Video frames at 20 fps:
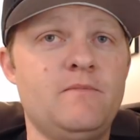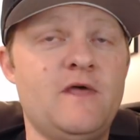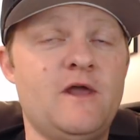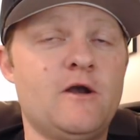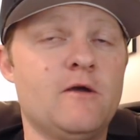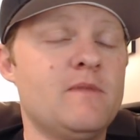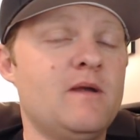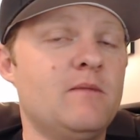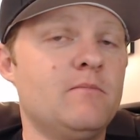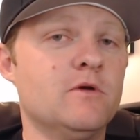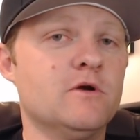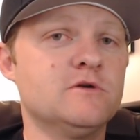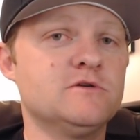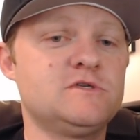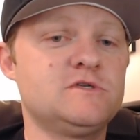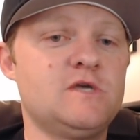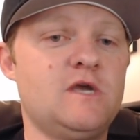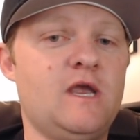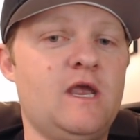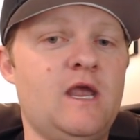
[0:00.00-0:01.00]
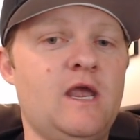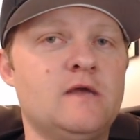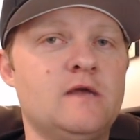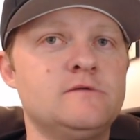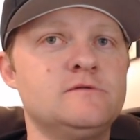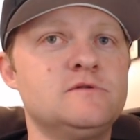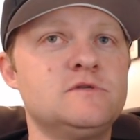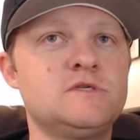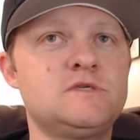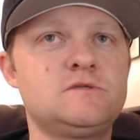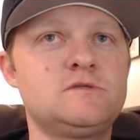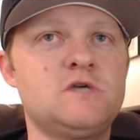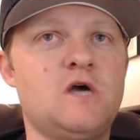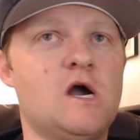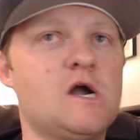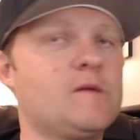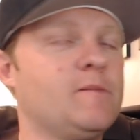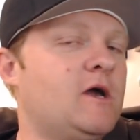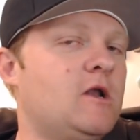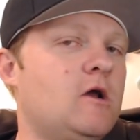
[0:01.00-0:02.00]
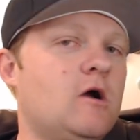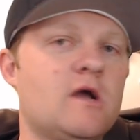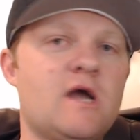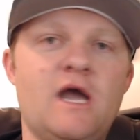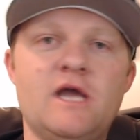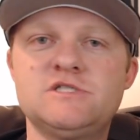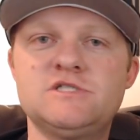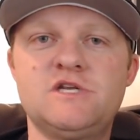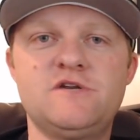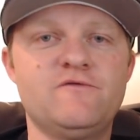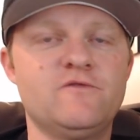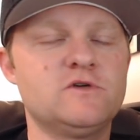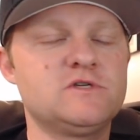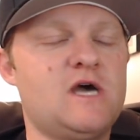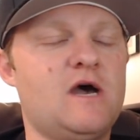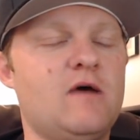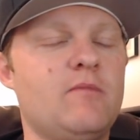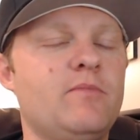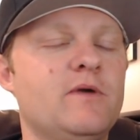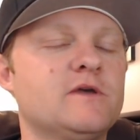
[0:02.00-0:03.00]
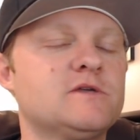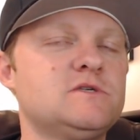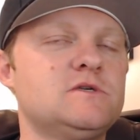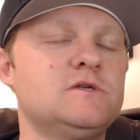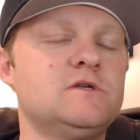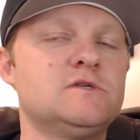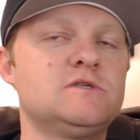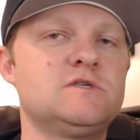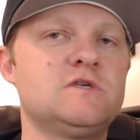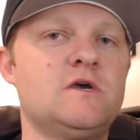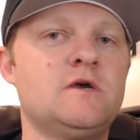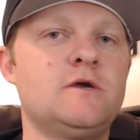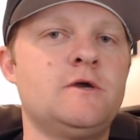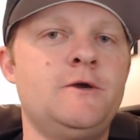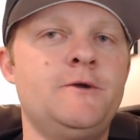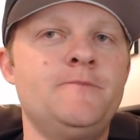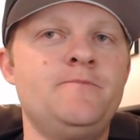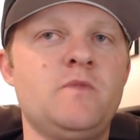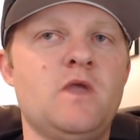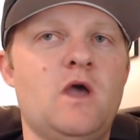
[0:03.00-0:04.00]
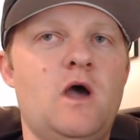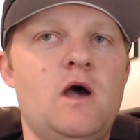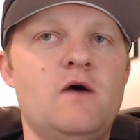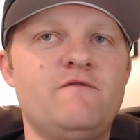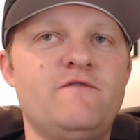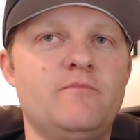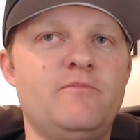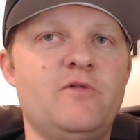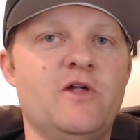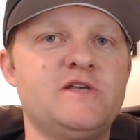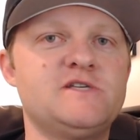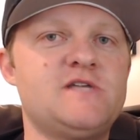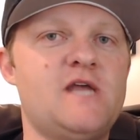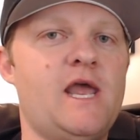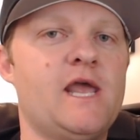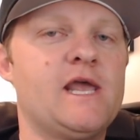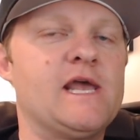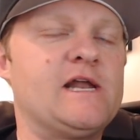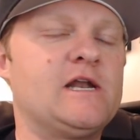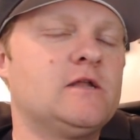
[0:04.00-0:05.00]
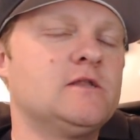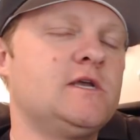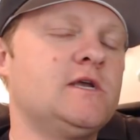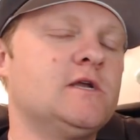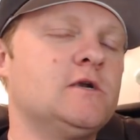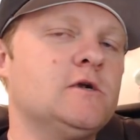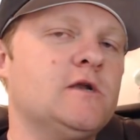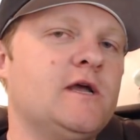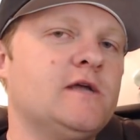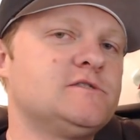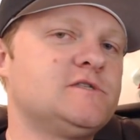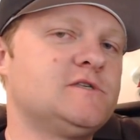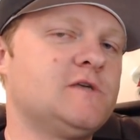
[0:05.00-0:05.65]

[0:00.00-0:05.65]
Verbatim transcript: that are members and talk about all kinds of different topics, and it's a, a fun place to hang out on the internet.